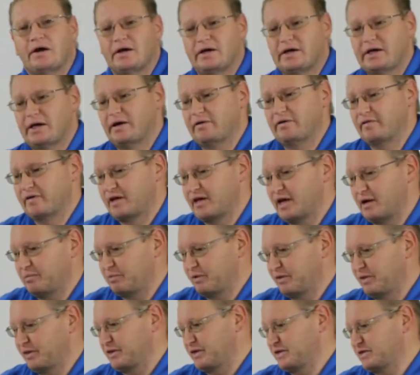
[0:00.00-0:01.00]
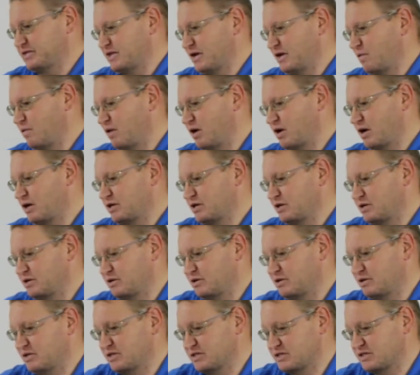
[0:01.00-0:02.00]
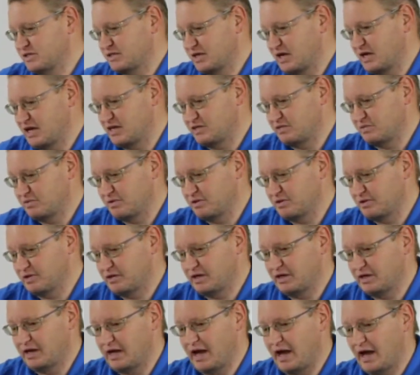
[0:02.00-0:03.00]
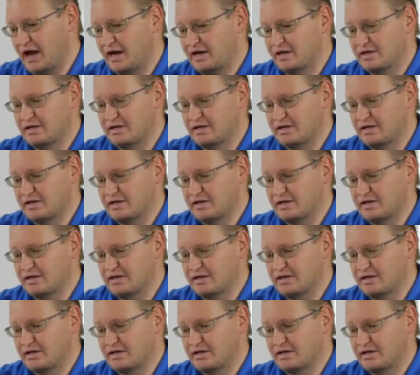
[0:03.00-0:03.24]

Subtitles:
kind of a couple of things I wanted to discuss with you tonight